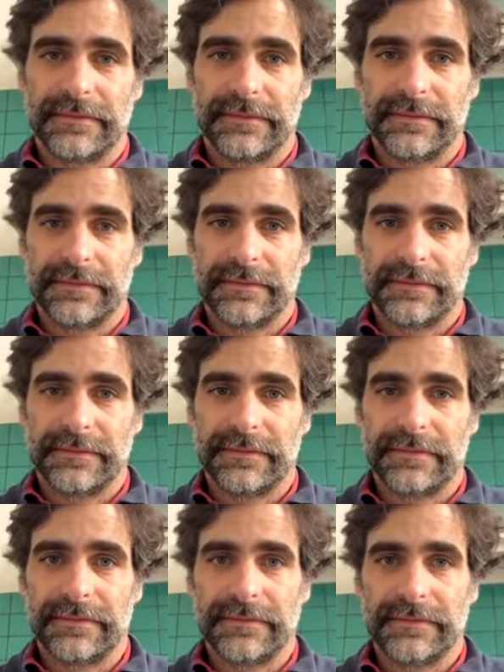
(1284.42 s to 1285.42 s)

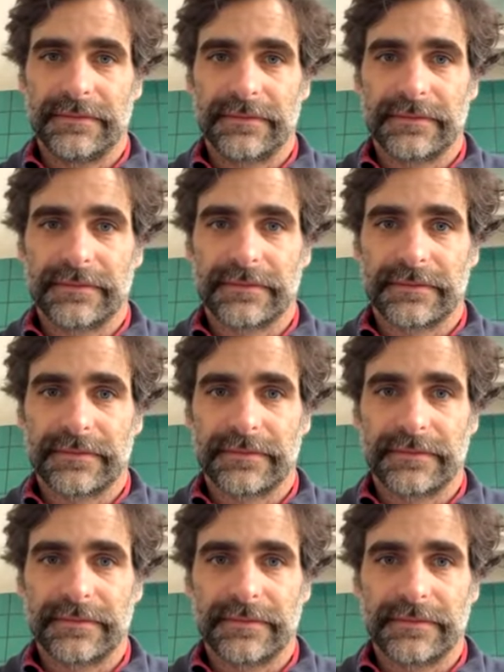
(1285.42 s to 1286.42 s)

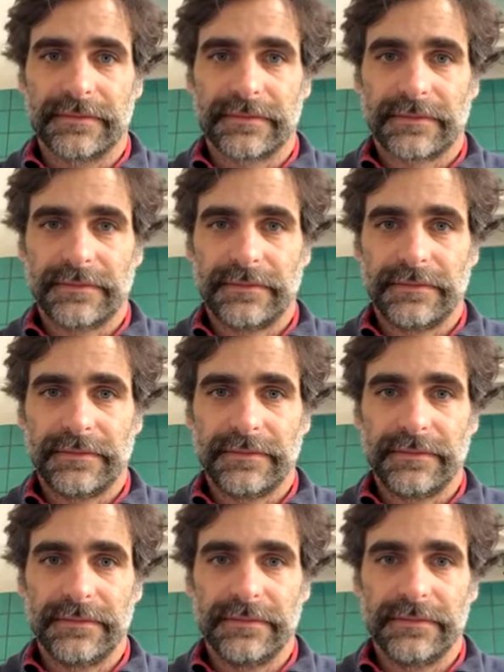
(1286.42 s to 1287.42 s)

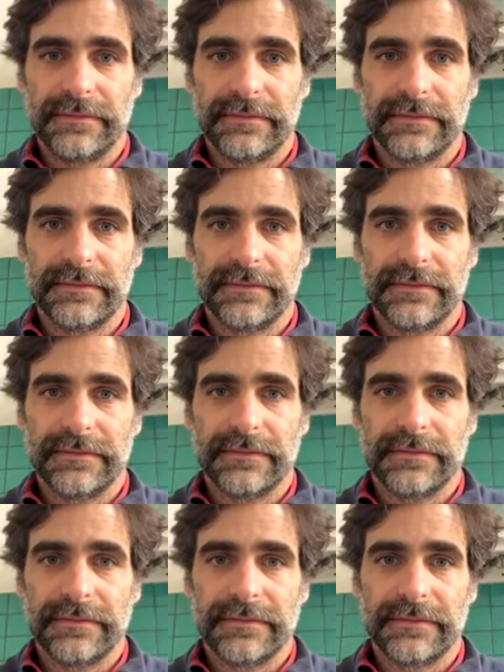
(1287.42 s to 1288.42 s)
This person isn't speaking.